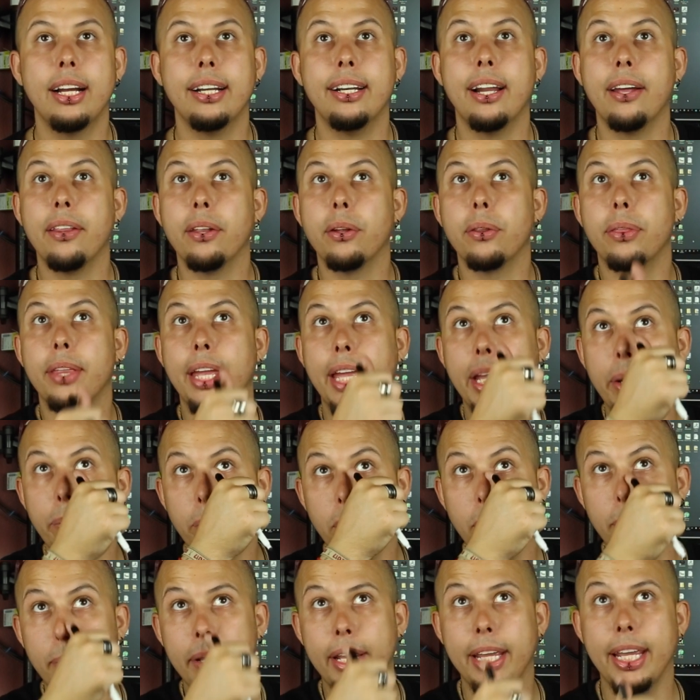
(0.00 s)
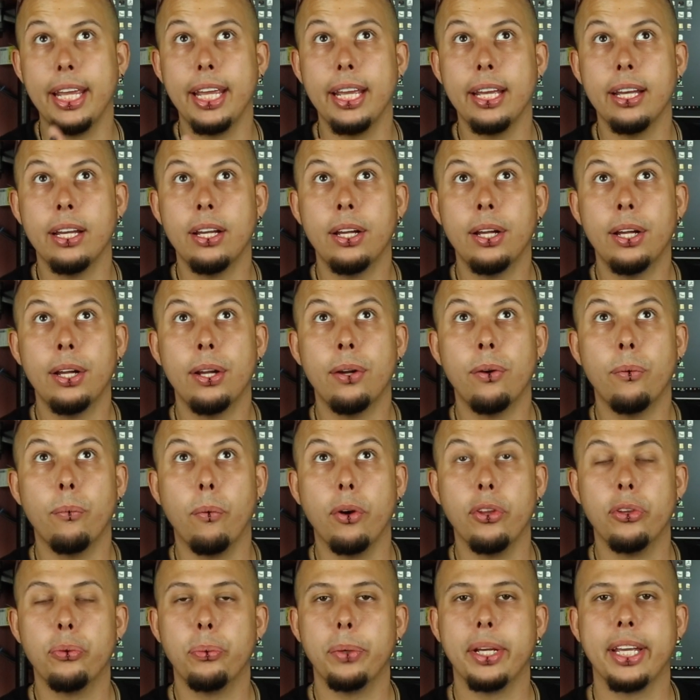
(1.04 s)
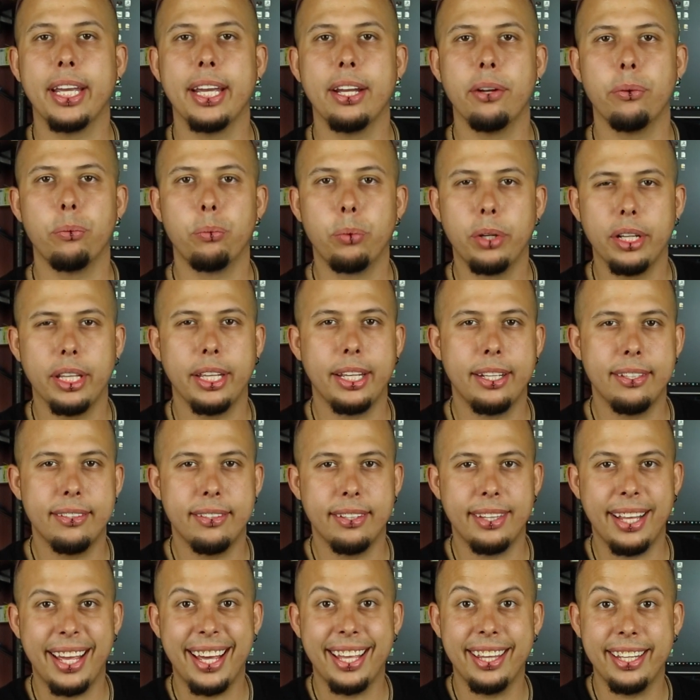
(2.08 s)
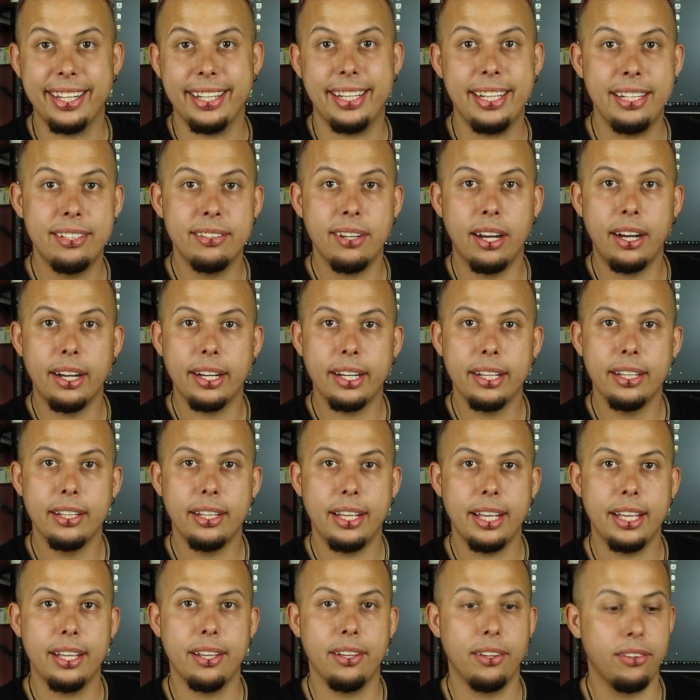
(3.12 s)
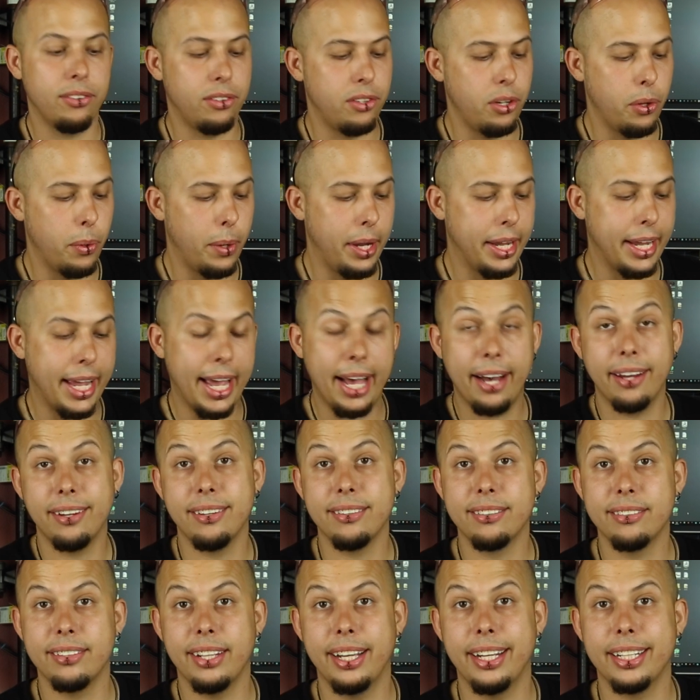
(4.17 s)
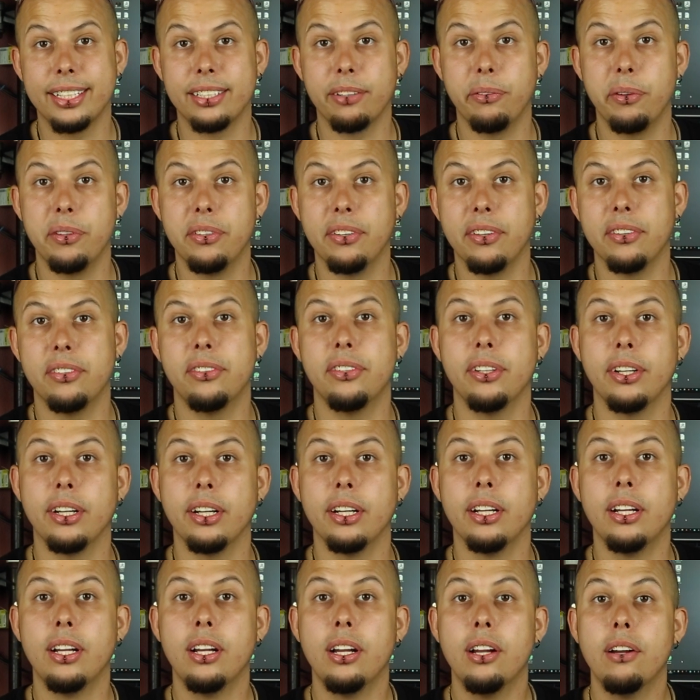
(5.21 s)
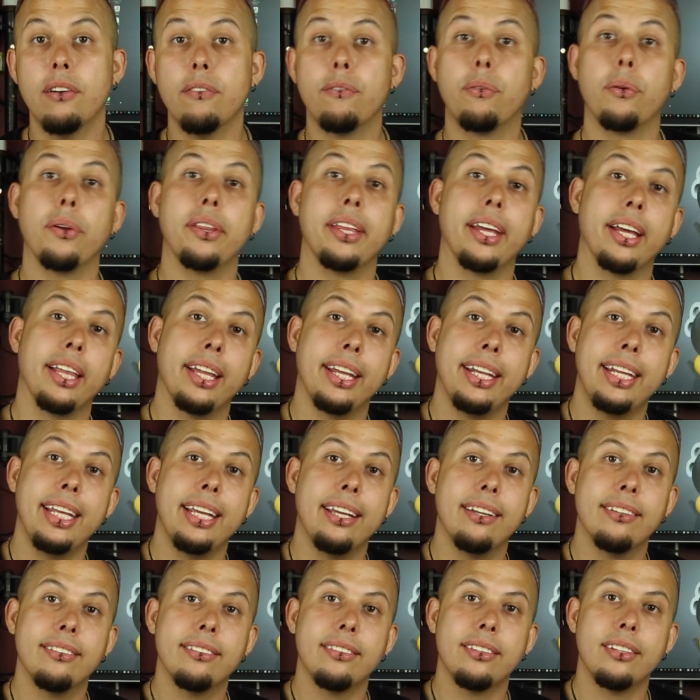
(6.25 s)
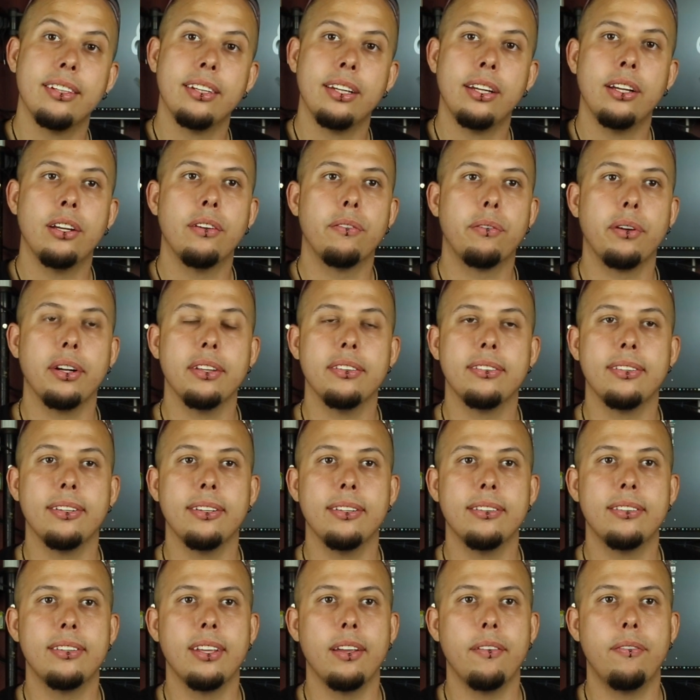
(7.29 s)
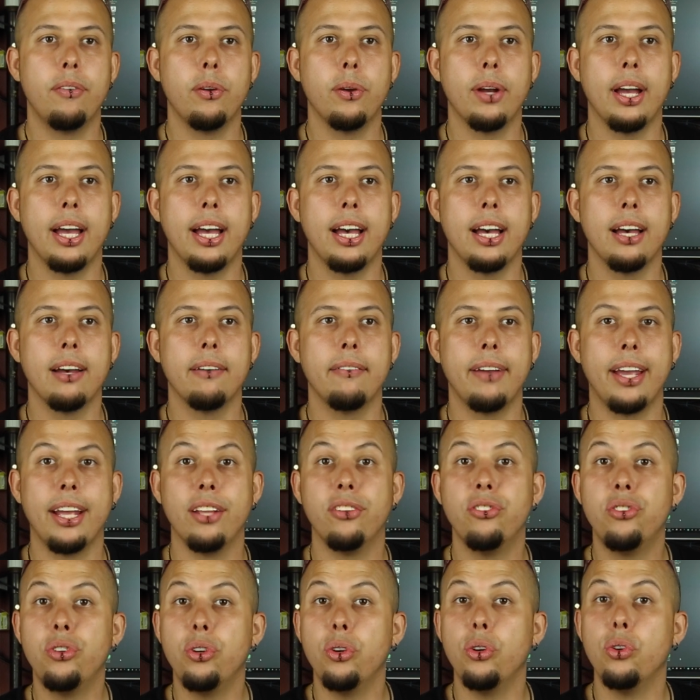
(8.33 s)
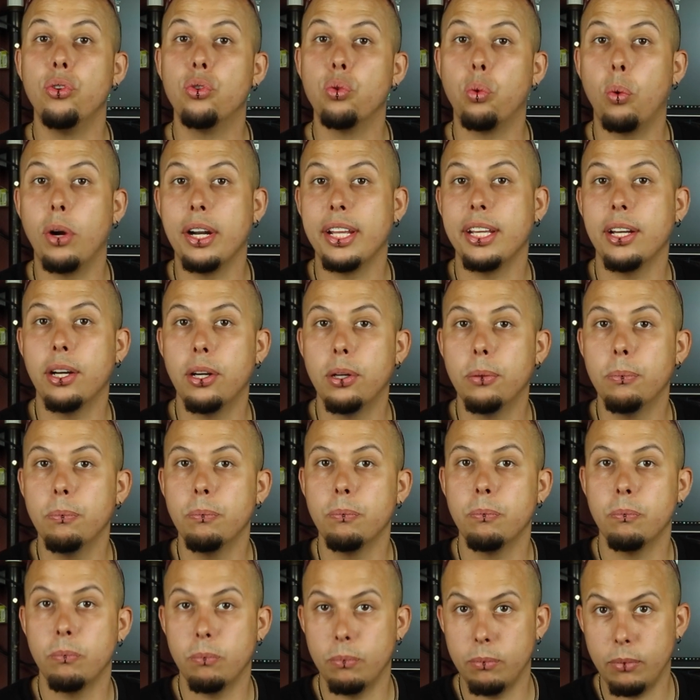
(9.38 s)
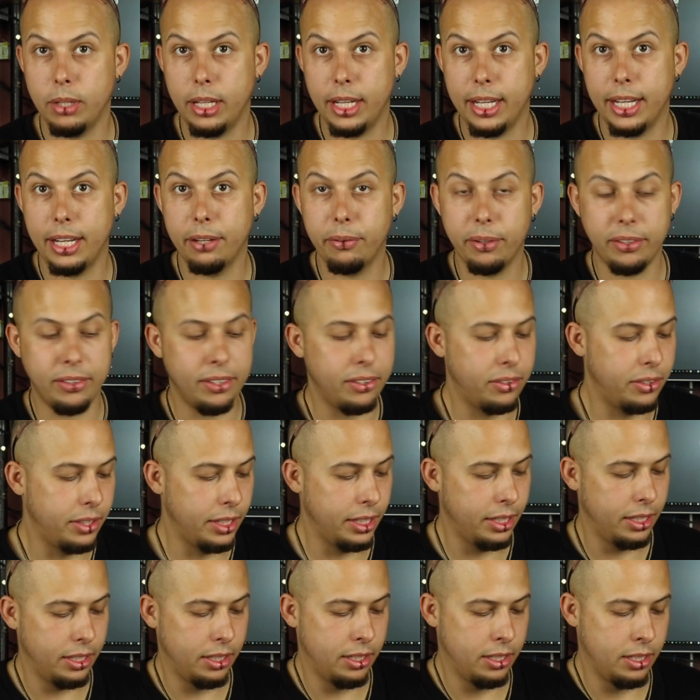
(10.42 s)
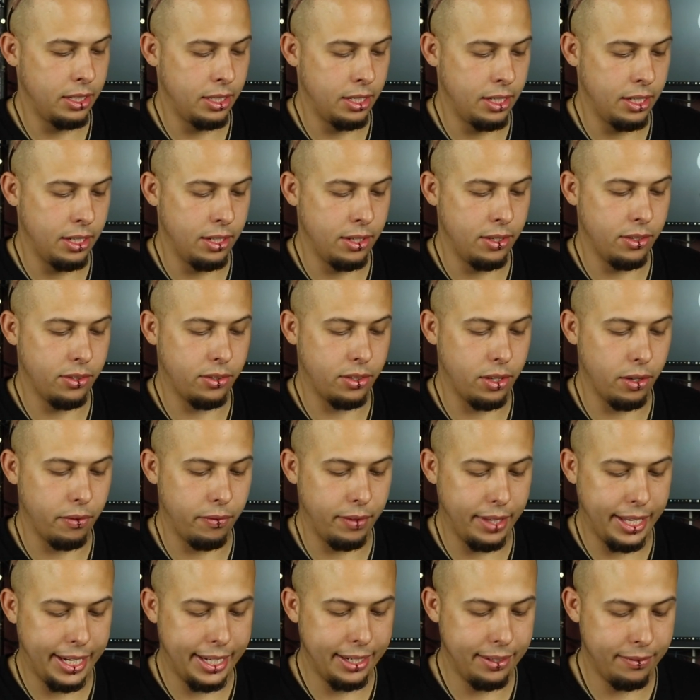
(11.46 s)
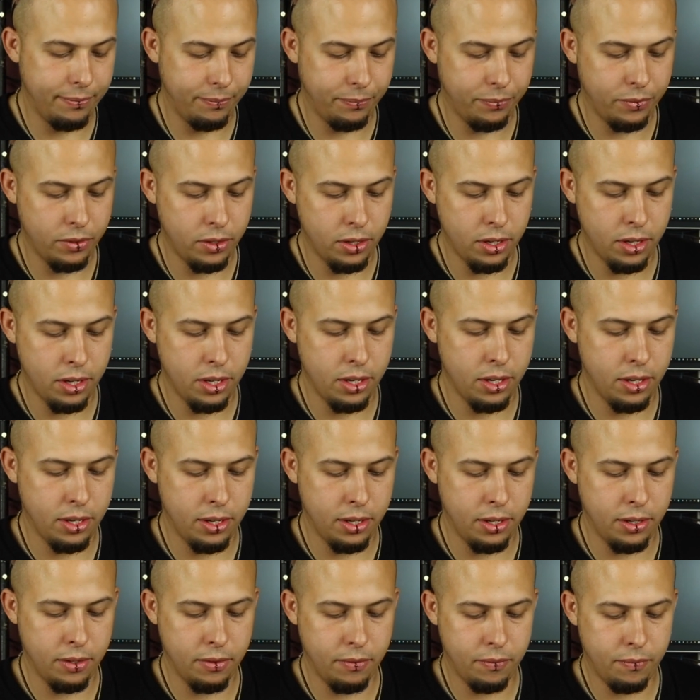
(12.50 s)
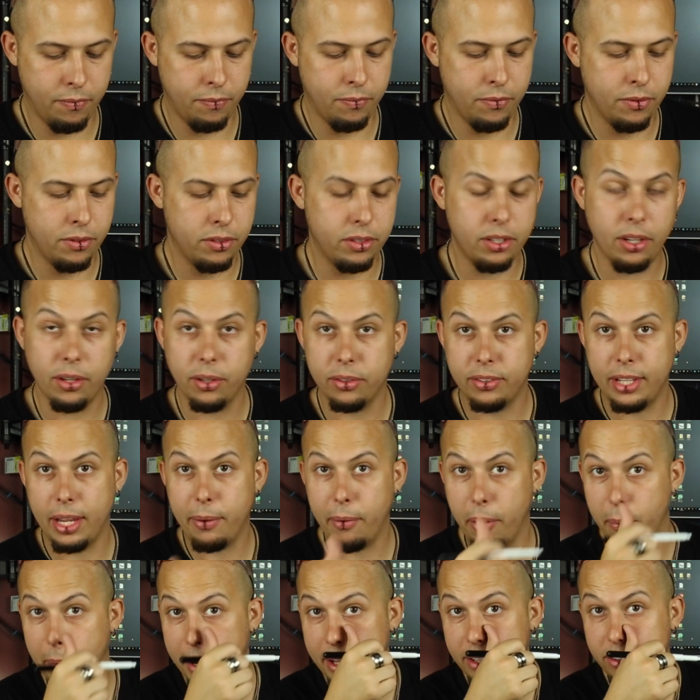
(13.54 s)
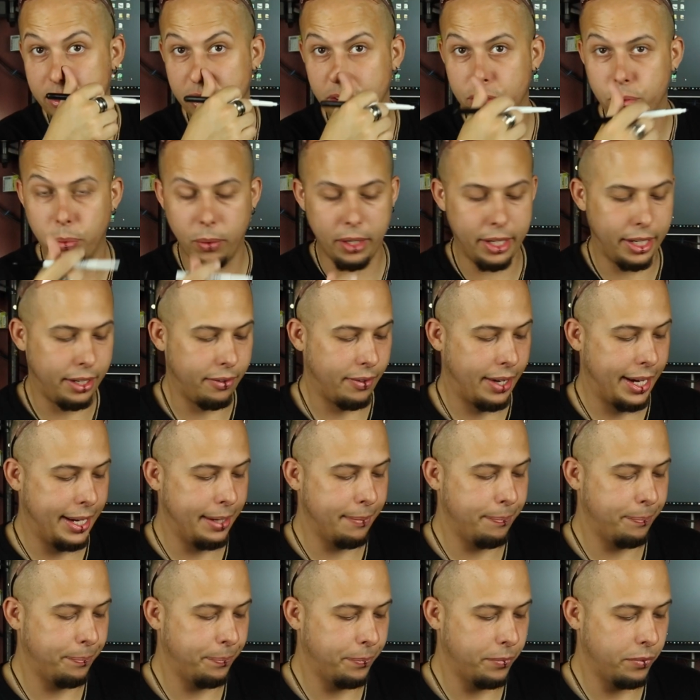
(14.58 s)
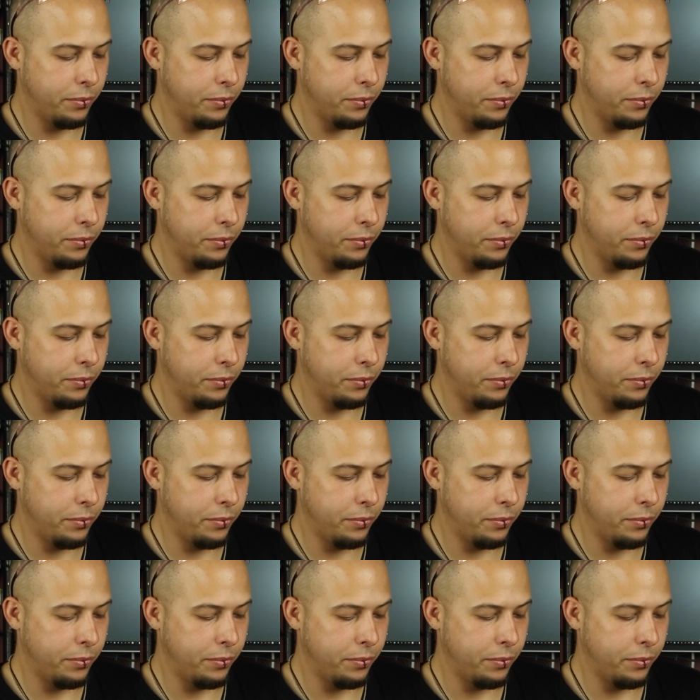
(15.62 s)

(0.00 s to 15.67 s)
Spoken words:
Another thing would be, once we get really into the LED talk, is knowing how to select a resistor for the LEDs. For instance, if you have a 220 ohm resistor, let's go for that. So say we want 220, right?